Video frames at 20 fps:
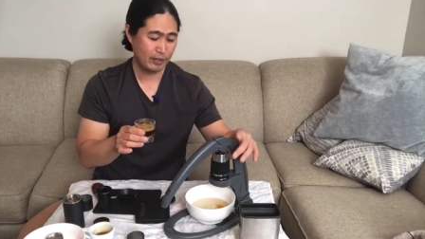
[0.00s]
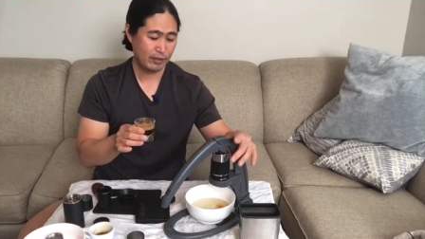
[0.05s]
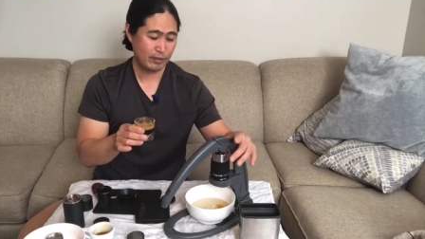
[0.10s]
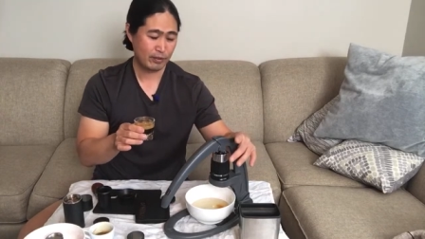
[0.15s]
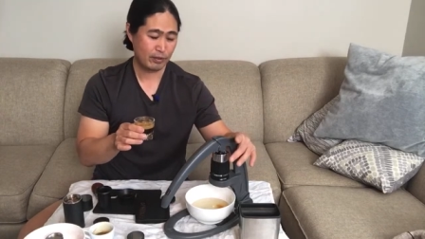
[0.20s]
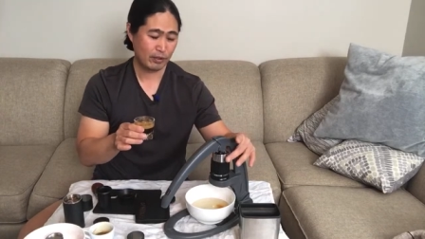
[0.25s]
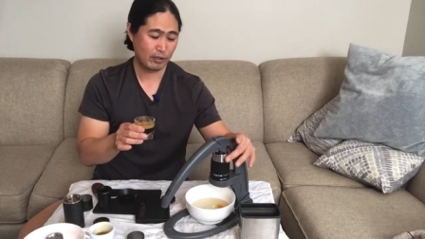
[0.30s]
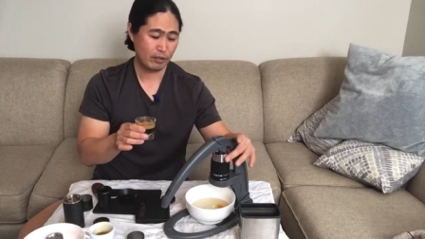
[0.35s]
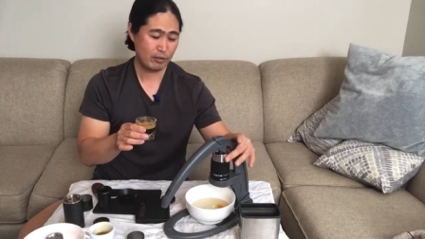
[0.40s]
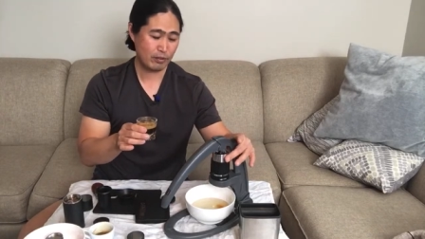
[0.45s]

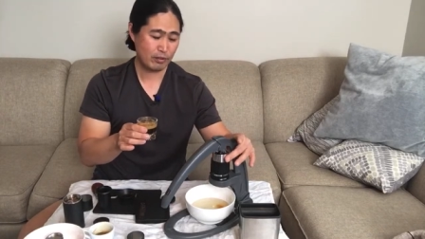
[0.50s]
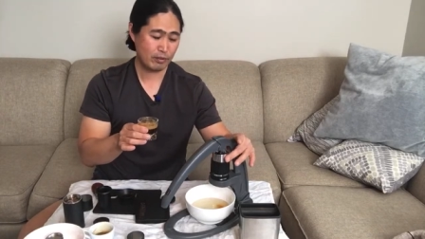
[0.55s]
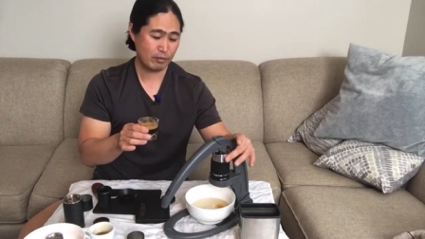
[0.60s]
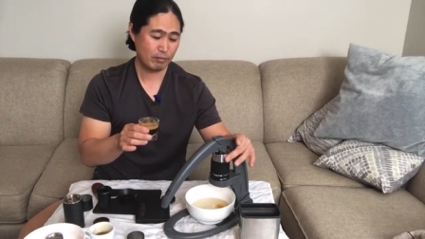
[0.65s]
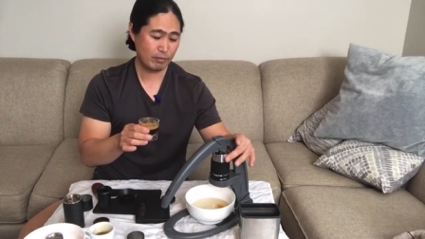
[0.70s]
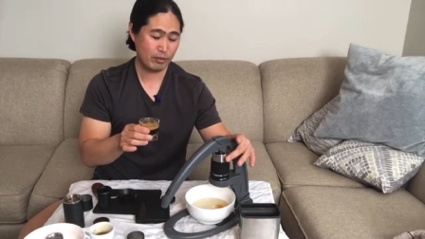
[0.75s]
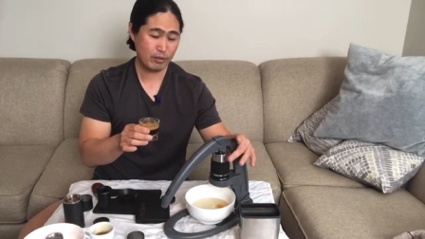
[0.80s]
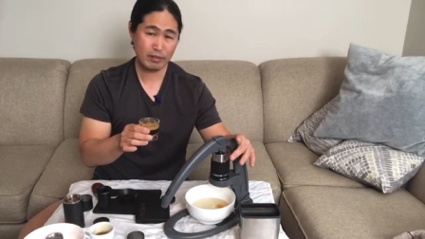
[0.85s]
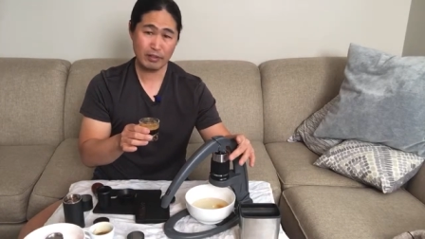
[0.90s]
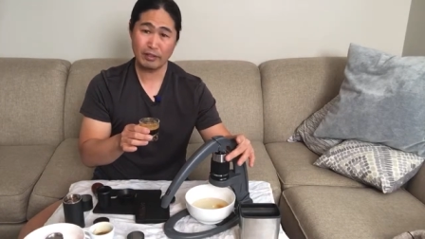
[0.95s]
so this
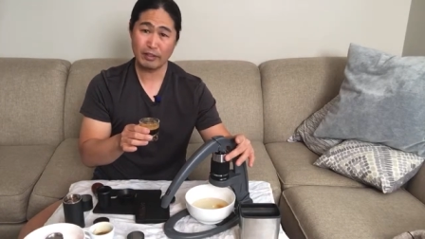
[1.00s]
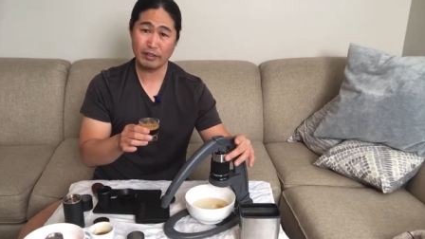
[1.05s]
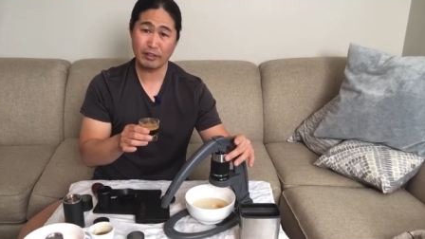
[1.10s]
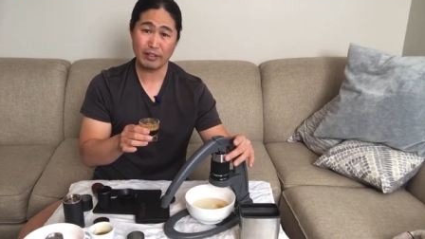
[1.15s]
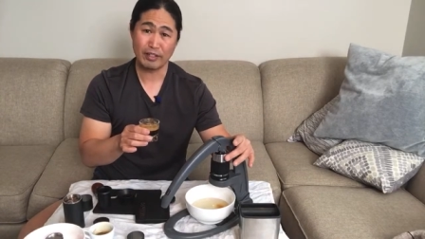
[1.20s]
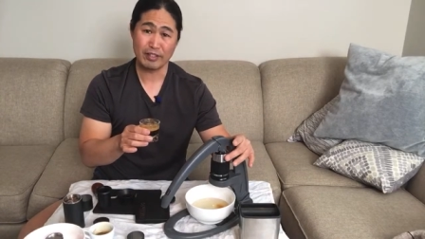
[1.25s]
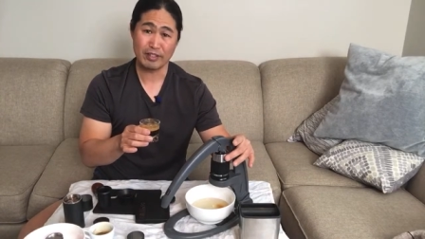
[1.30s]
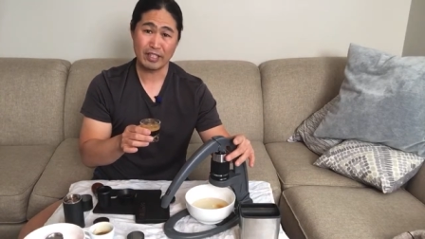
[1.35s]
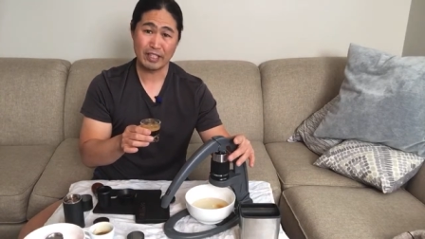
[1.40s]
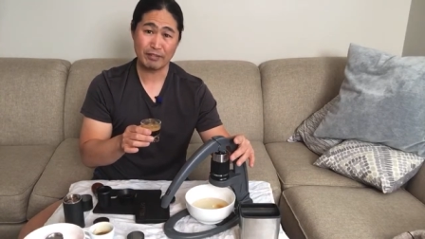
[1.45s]

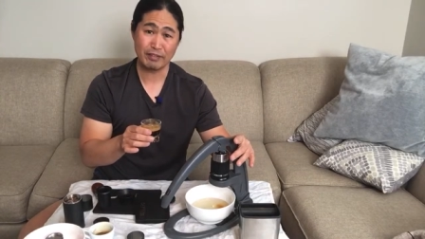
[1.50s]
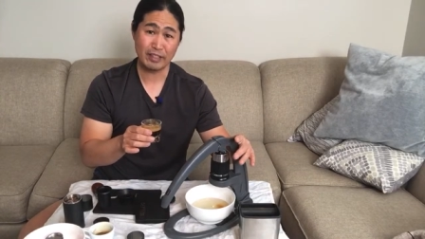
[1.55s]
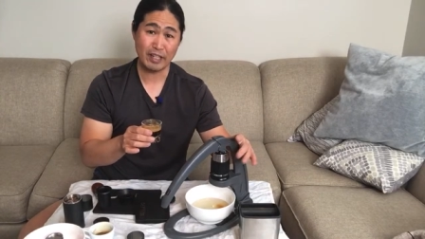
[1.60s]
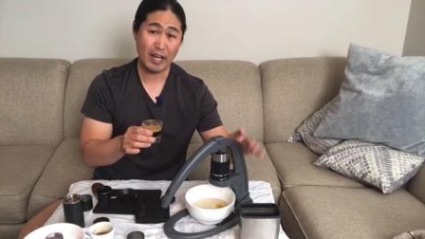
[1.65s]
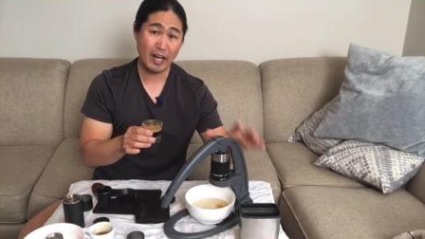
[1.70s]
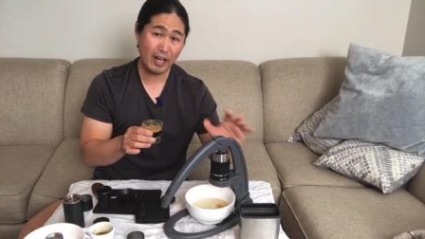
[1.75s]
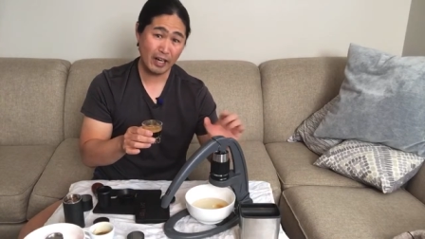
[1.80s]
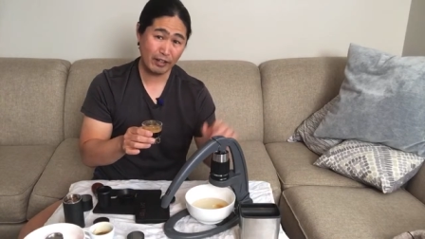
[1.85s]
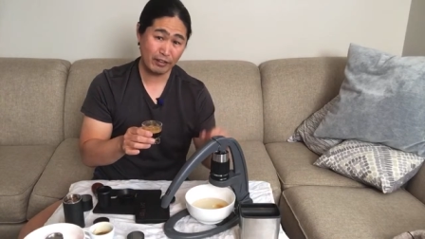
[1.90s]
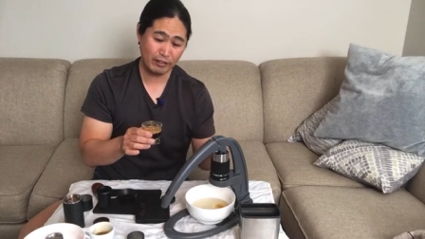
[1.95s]
cylinder is even
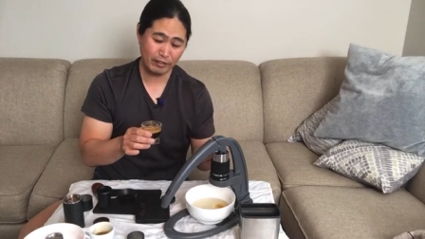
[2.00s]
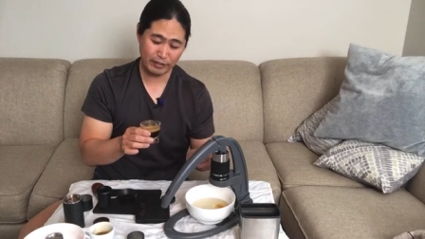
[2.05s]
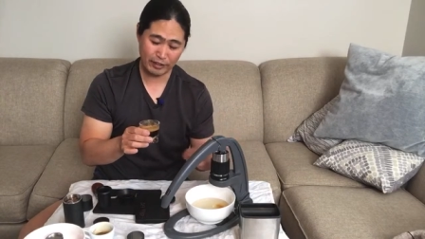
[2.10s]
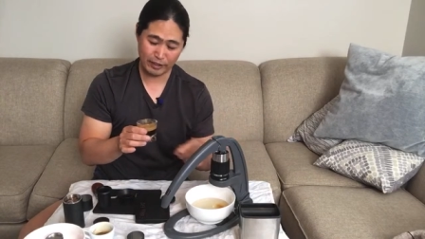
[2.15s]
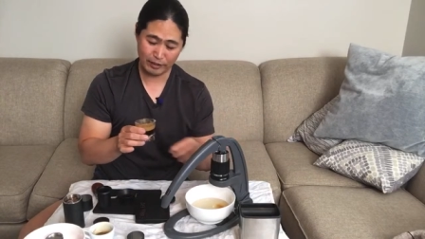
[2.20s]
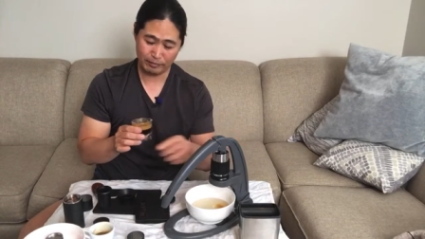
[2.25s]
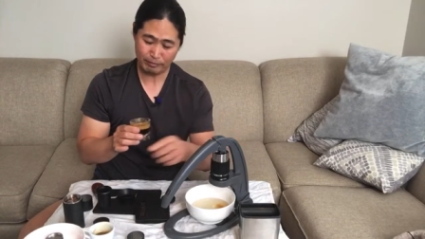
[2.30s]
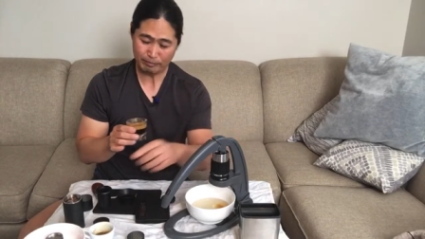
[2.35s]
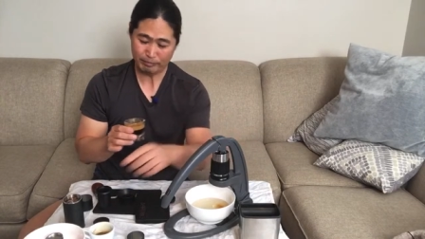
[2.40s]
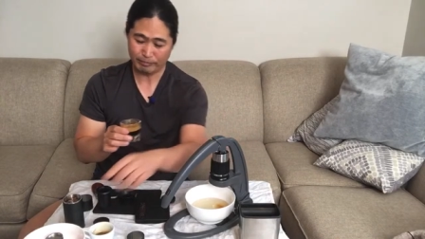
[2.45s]
hotter
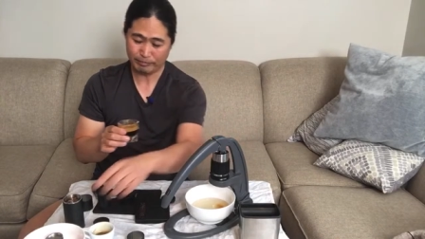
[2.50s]
than